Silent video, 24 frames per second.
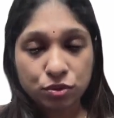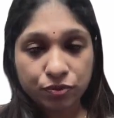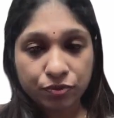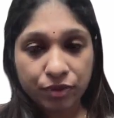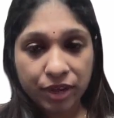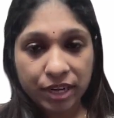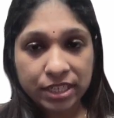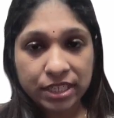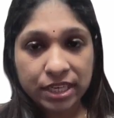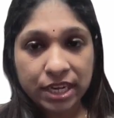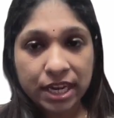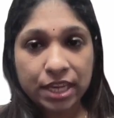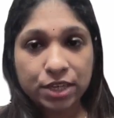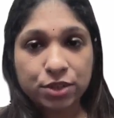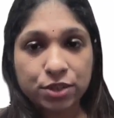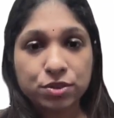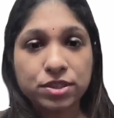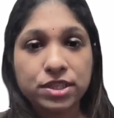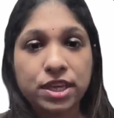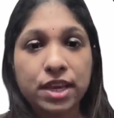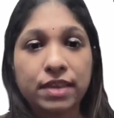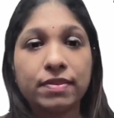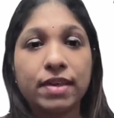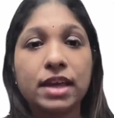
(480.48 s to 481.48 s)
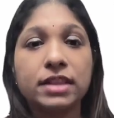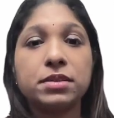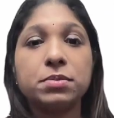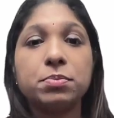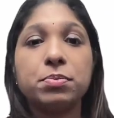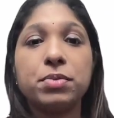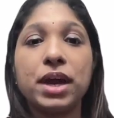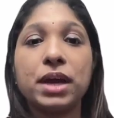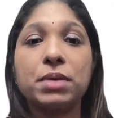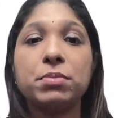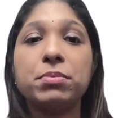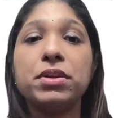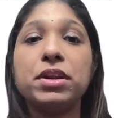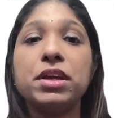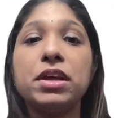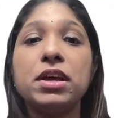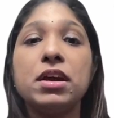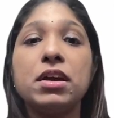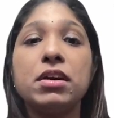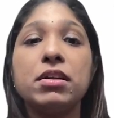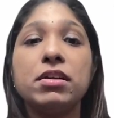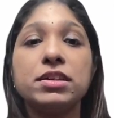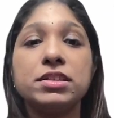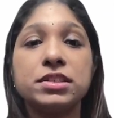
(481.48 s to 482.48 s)
went ahead to say that the
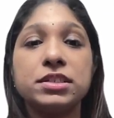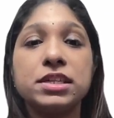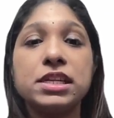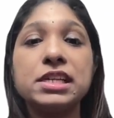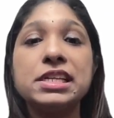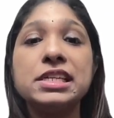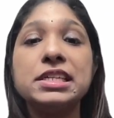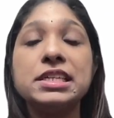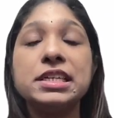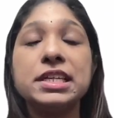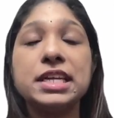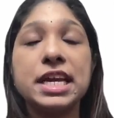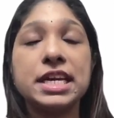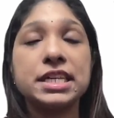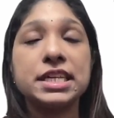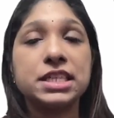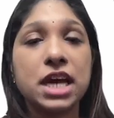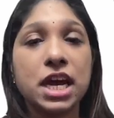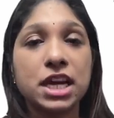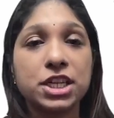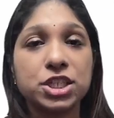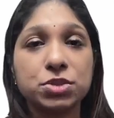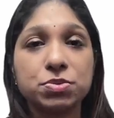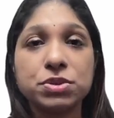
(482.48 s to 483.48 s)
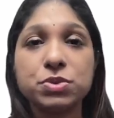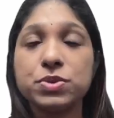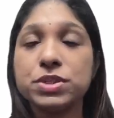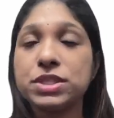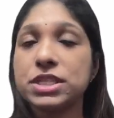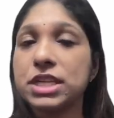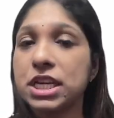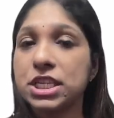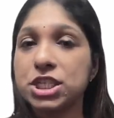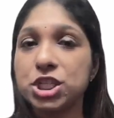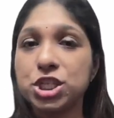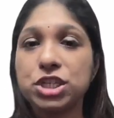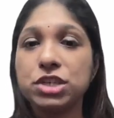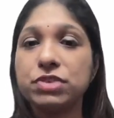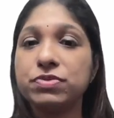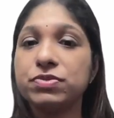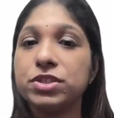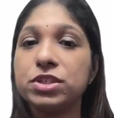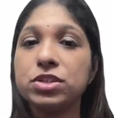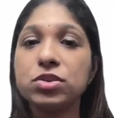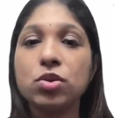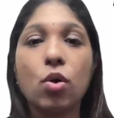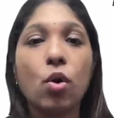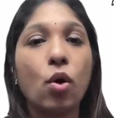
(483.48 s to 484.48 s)
primary retinal reattachment was
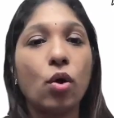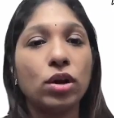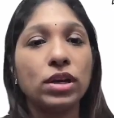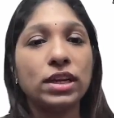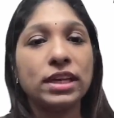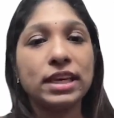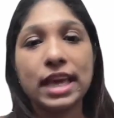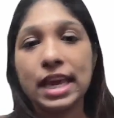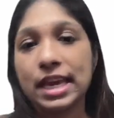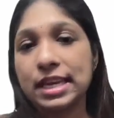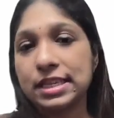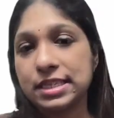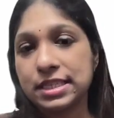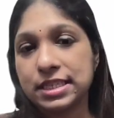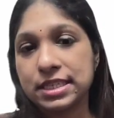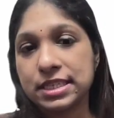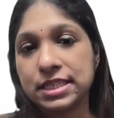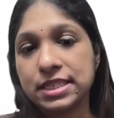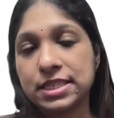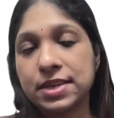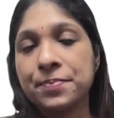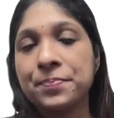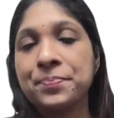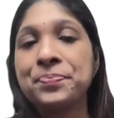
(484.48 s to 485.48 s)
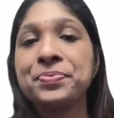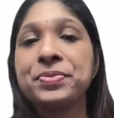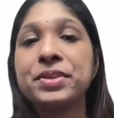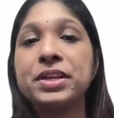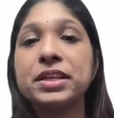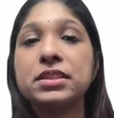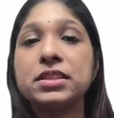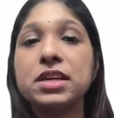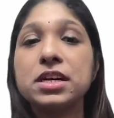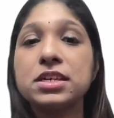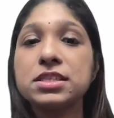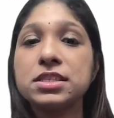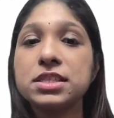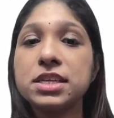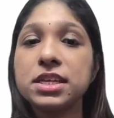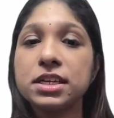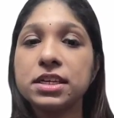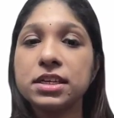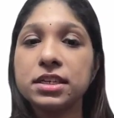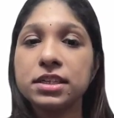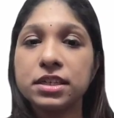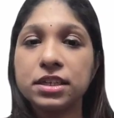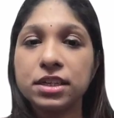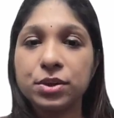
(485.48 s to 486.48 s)
achieved in all cases. Thus, they
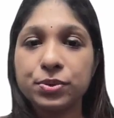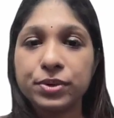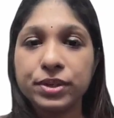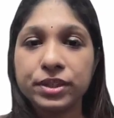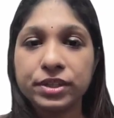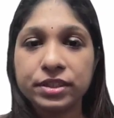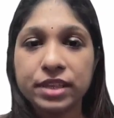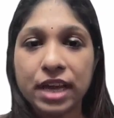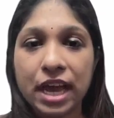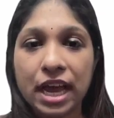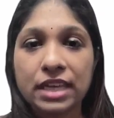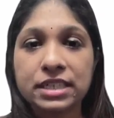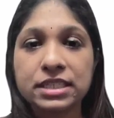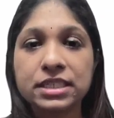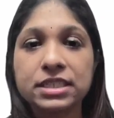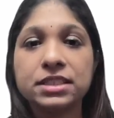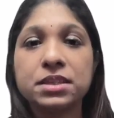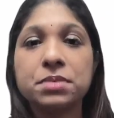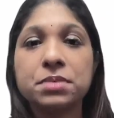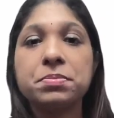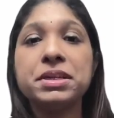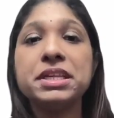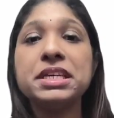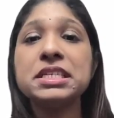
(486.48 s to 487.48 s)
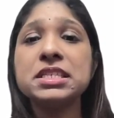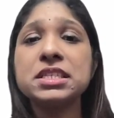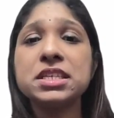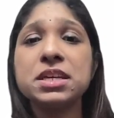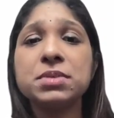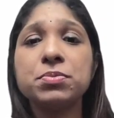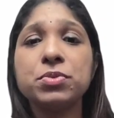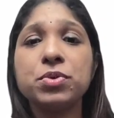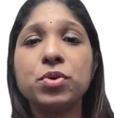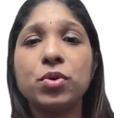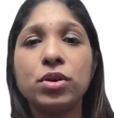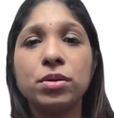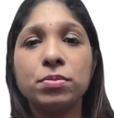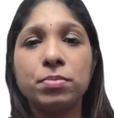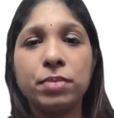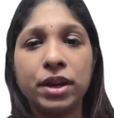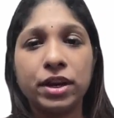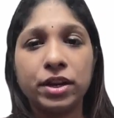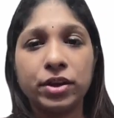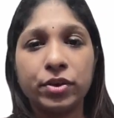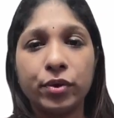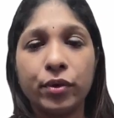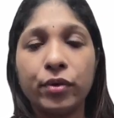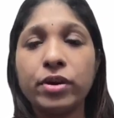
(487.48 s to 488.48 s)
concluded that the mini steamroll
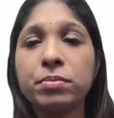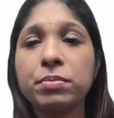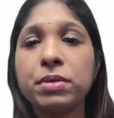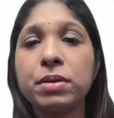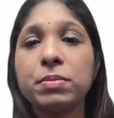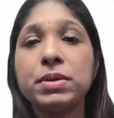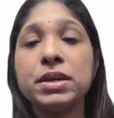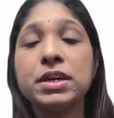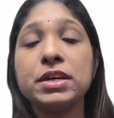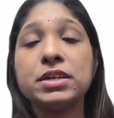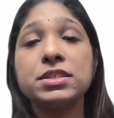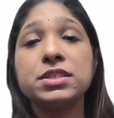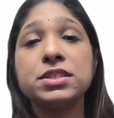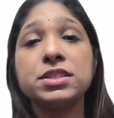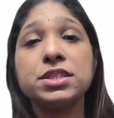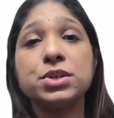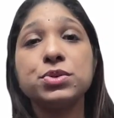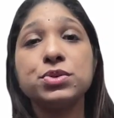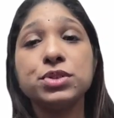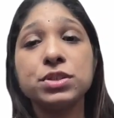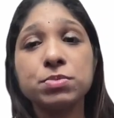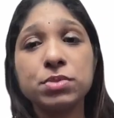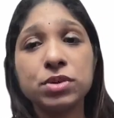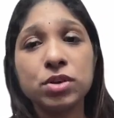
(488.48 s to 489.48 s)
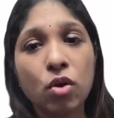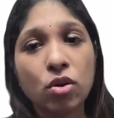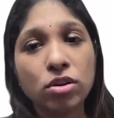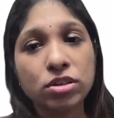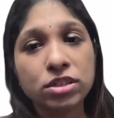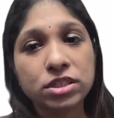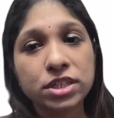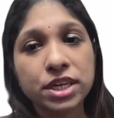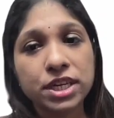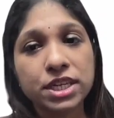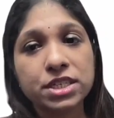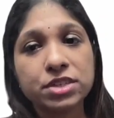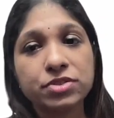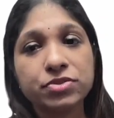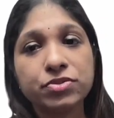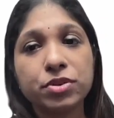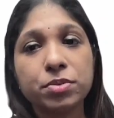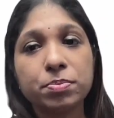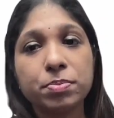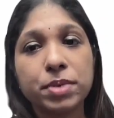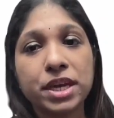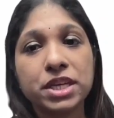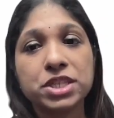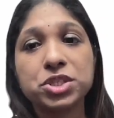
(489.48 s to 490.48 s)
manoeuvre may be a suitable alternative
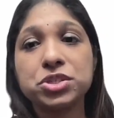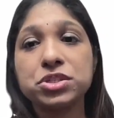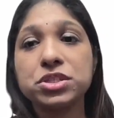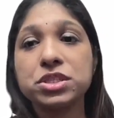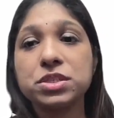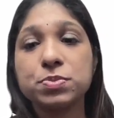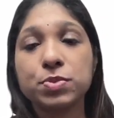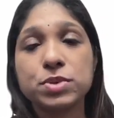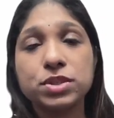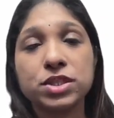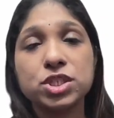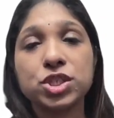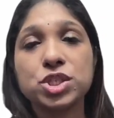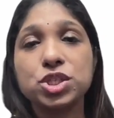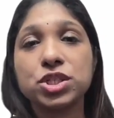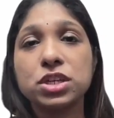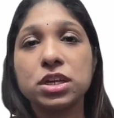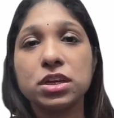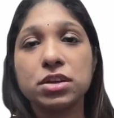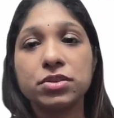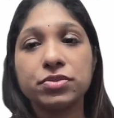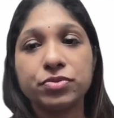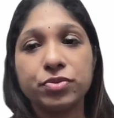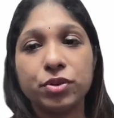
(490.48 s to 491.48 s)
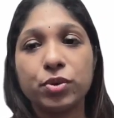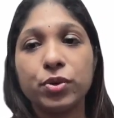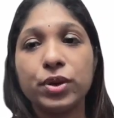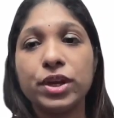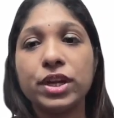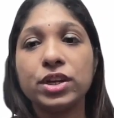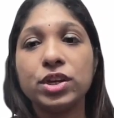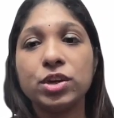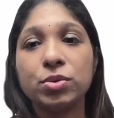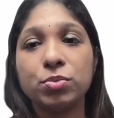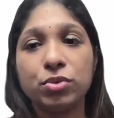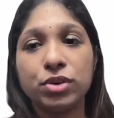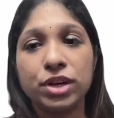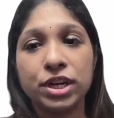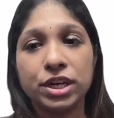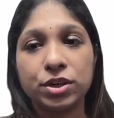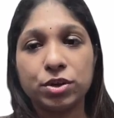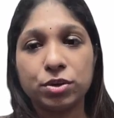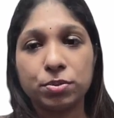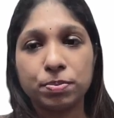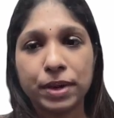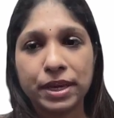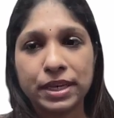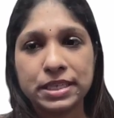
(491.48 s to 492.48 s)
for patients positioning following
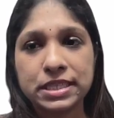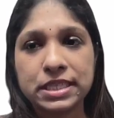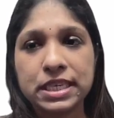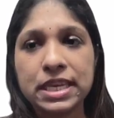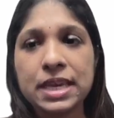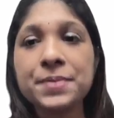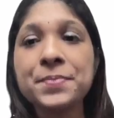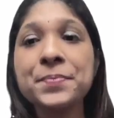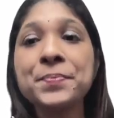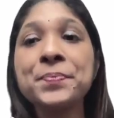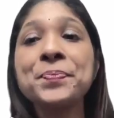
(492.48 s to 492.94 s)
pneumoretinopexy